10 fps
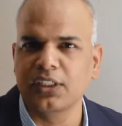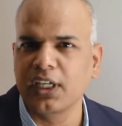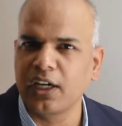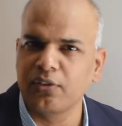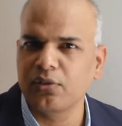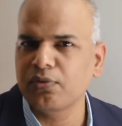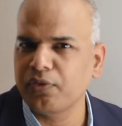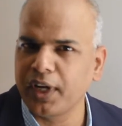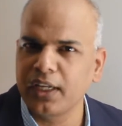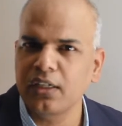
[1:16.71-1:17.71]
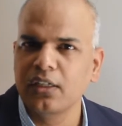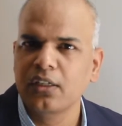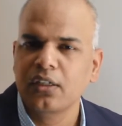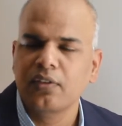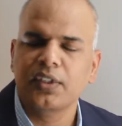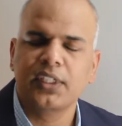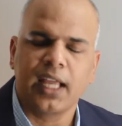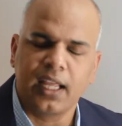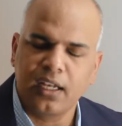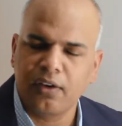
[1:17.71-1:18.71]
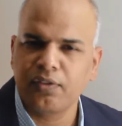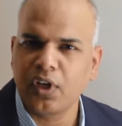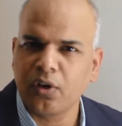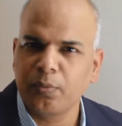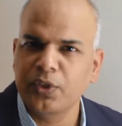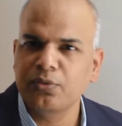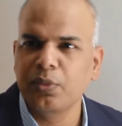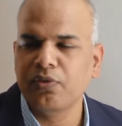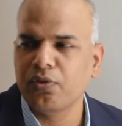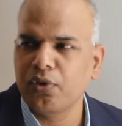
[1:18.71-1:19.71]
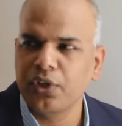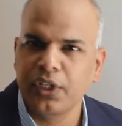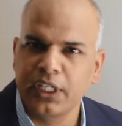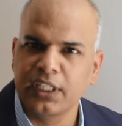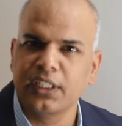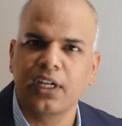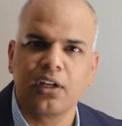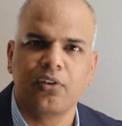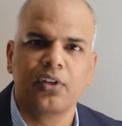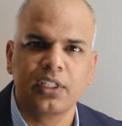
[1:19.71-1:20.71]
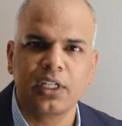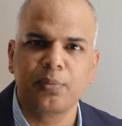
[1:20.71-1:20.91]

They have to file with enough documents before hitting the ground,